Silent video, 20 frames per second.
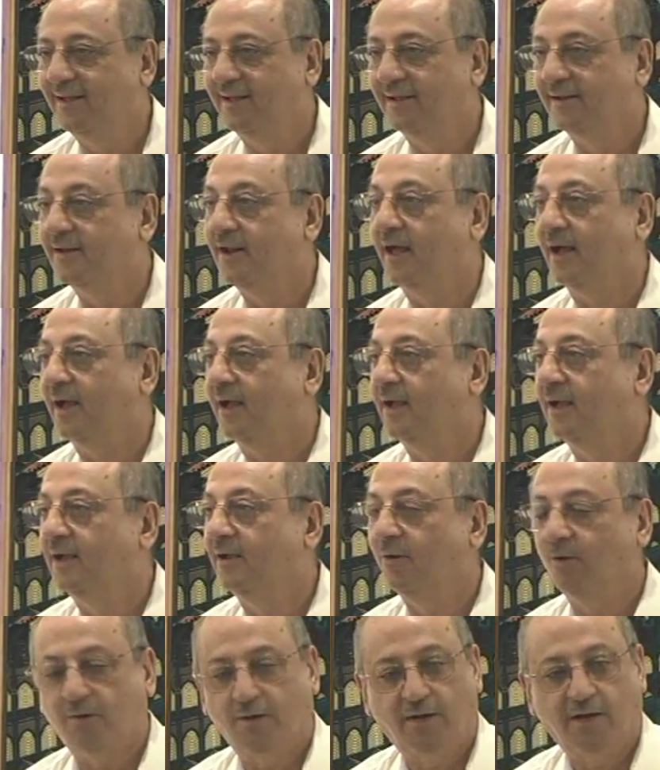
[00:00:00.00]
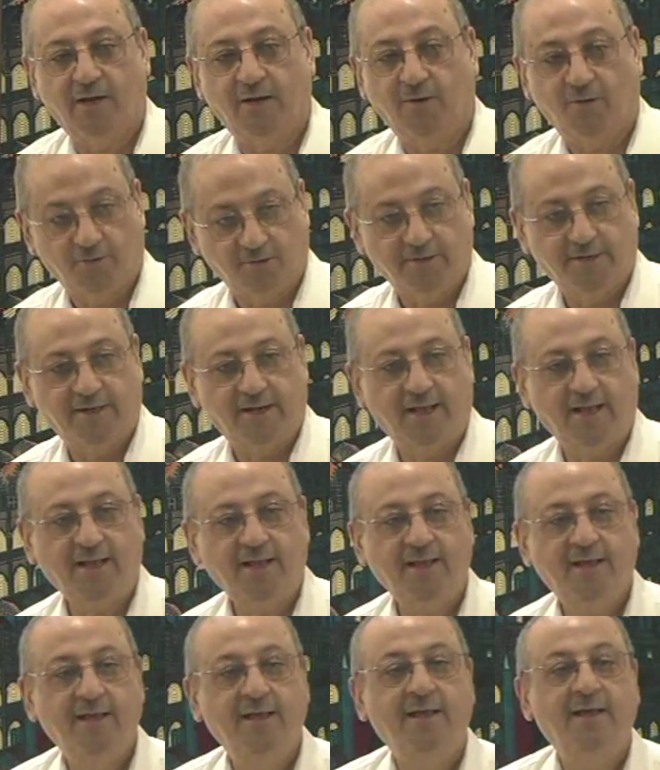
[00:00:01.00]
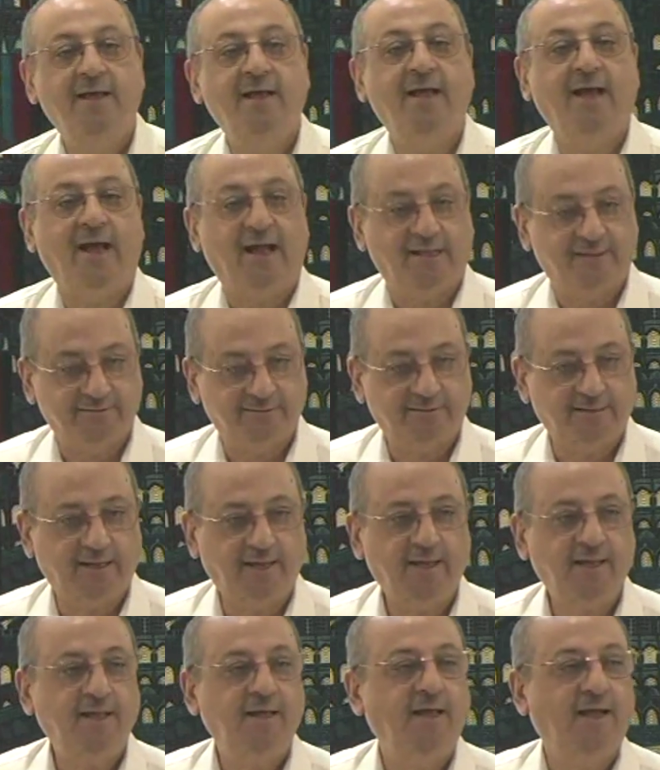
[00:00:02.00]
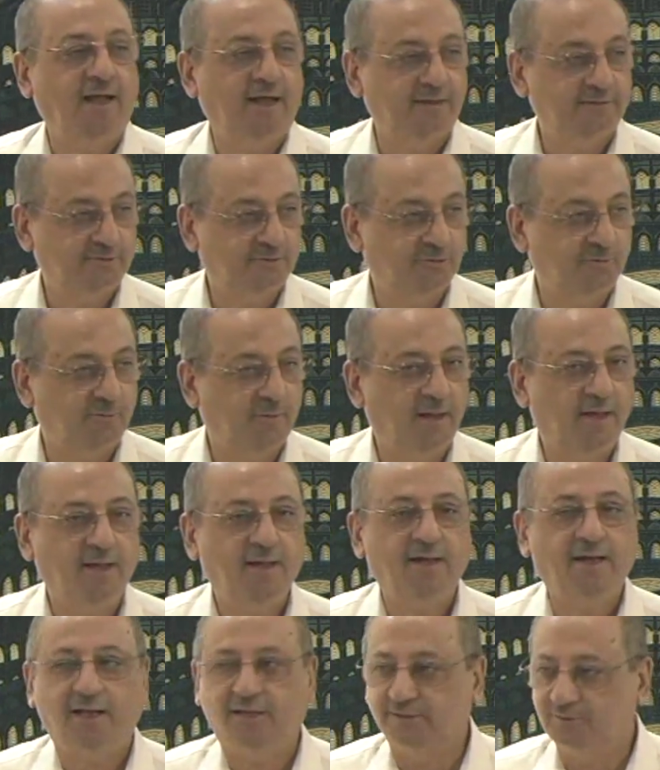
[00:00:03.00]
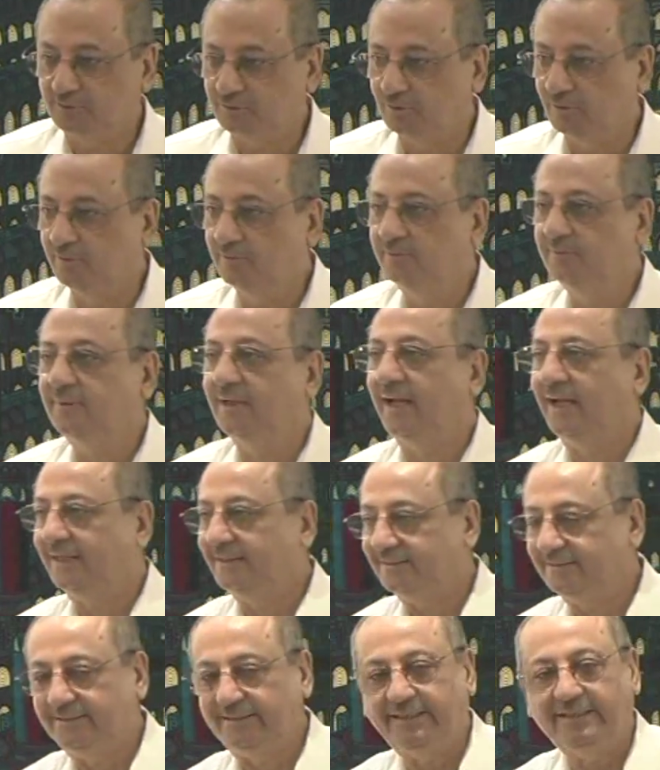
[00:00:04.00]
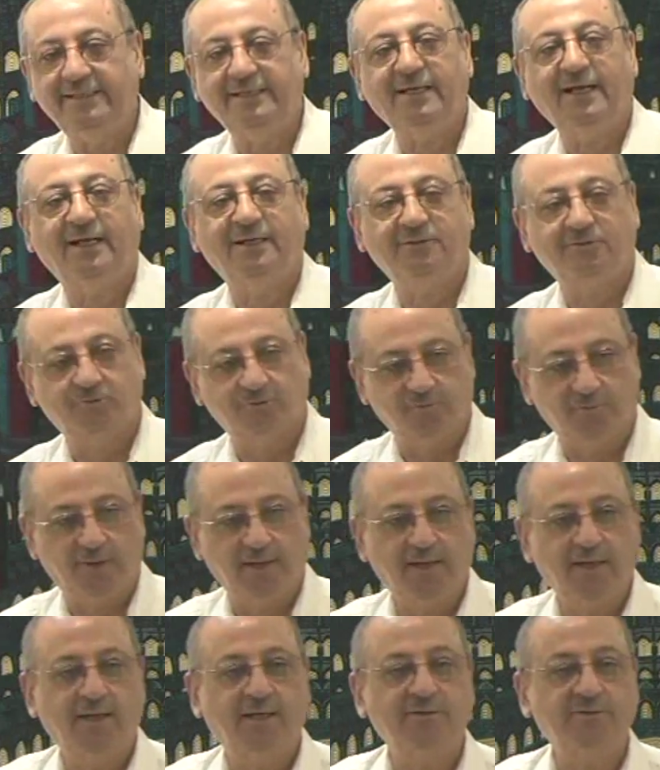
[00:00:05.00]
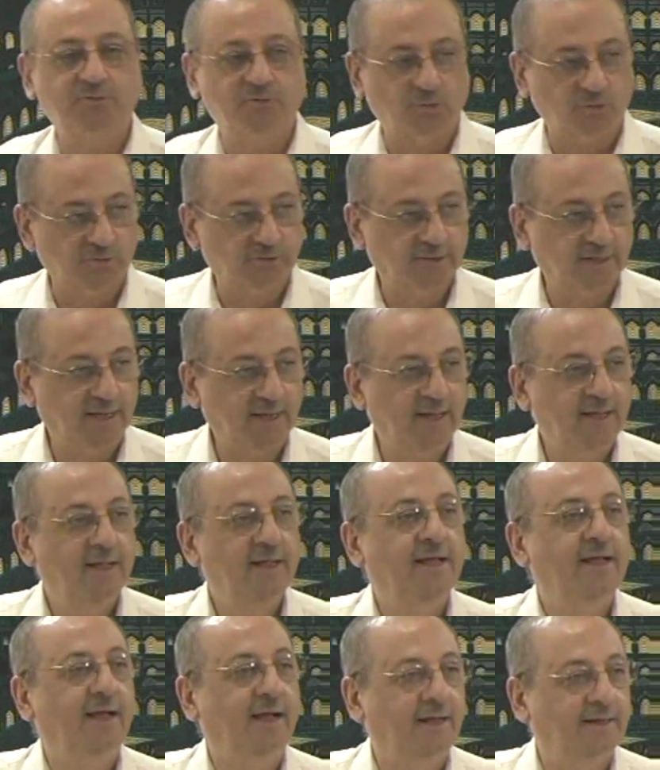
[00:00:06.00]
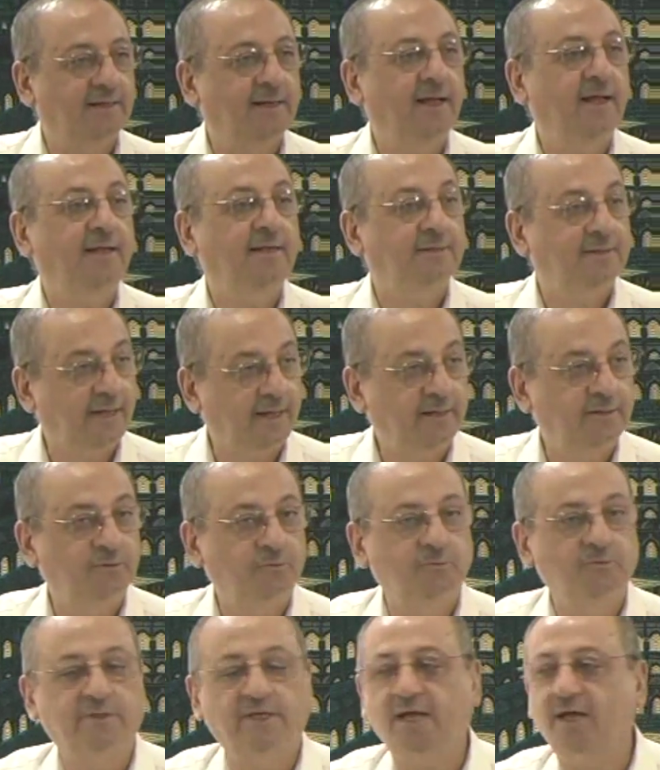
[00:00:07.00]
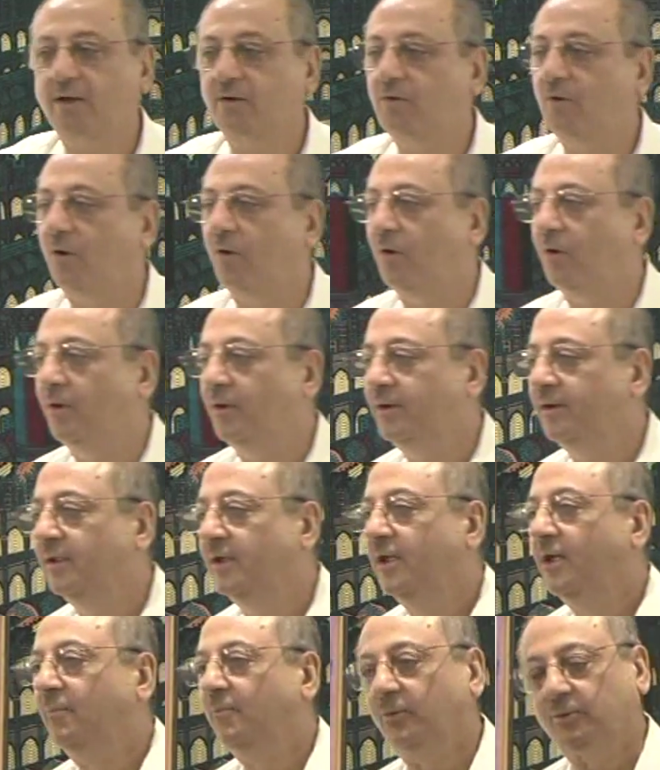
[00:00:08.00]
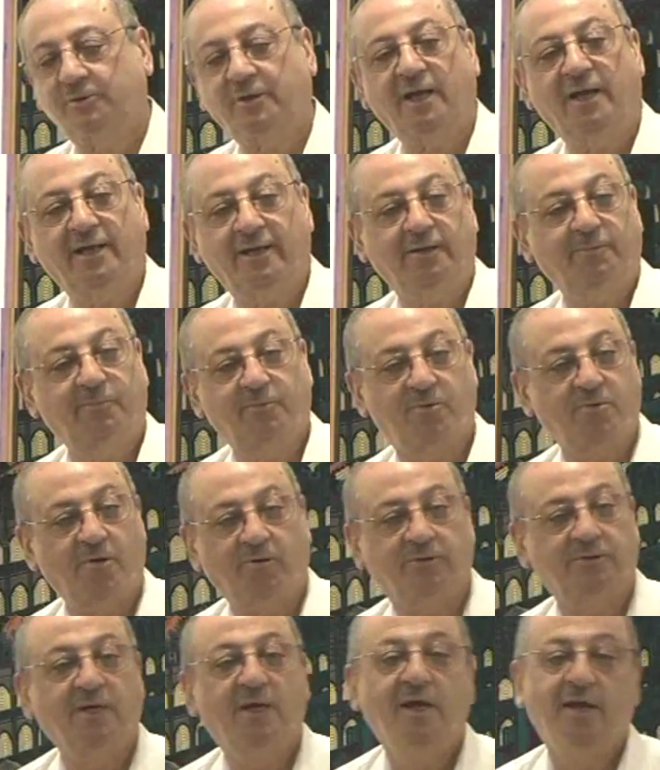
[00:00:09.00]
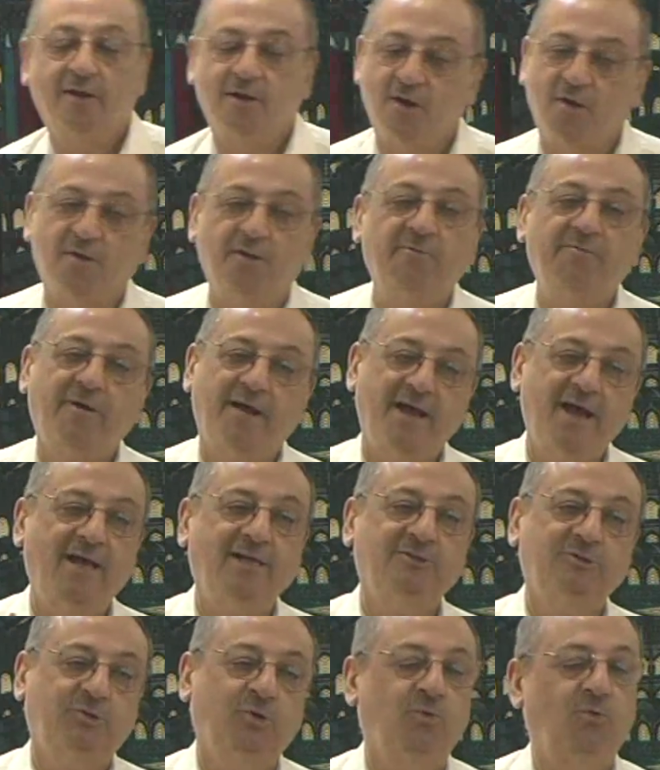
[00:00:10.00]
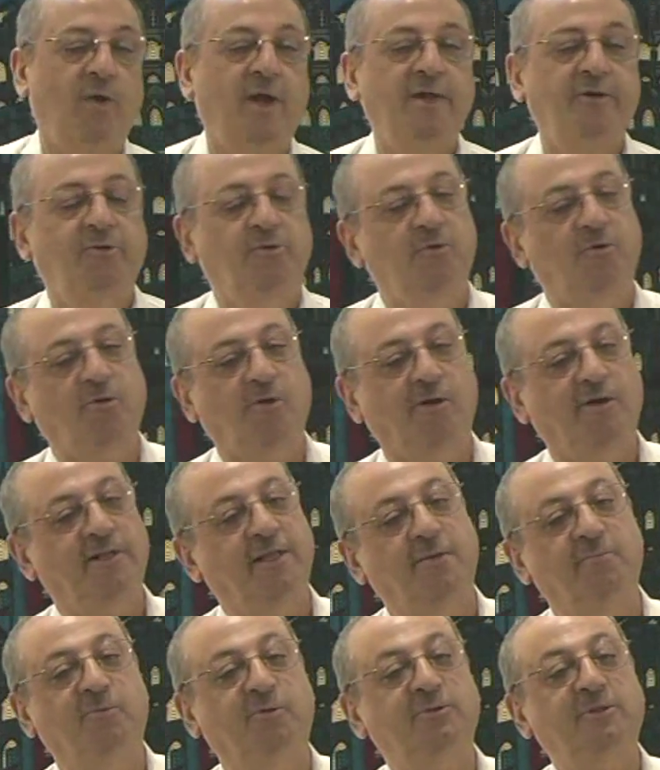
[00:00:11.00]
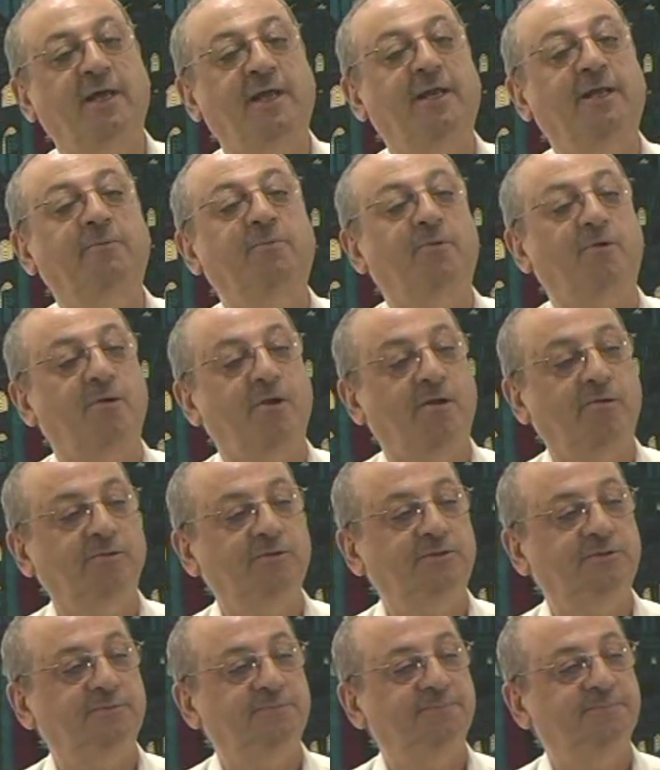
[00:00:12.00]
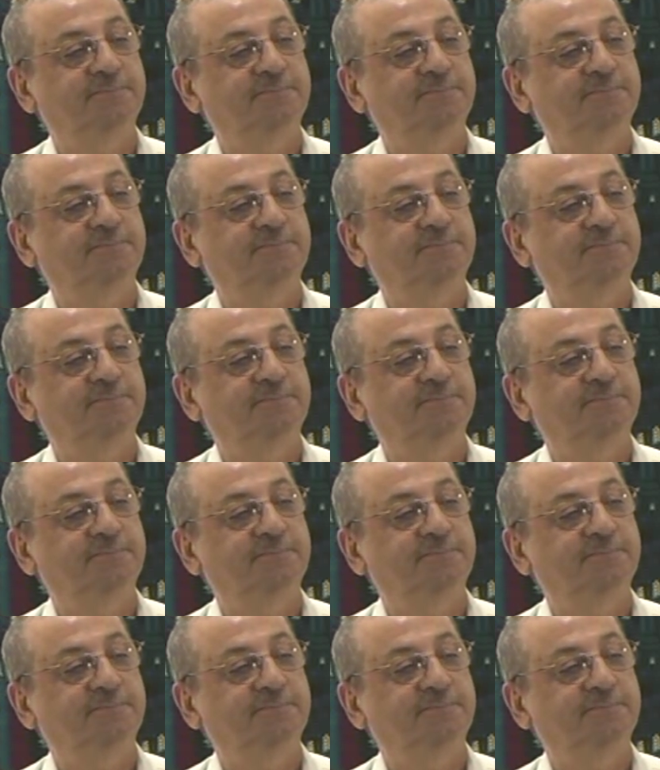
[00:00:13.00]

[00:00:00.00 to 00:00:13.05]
na, uh, hunna, anta, antuma, antum, anti, antuma, antunna, ana, nahnu. They are called mutarik pronouns. Now if I ask you, why do you call them mutarik pronouns?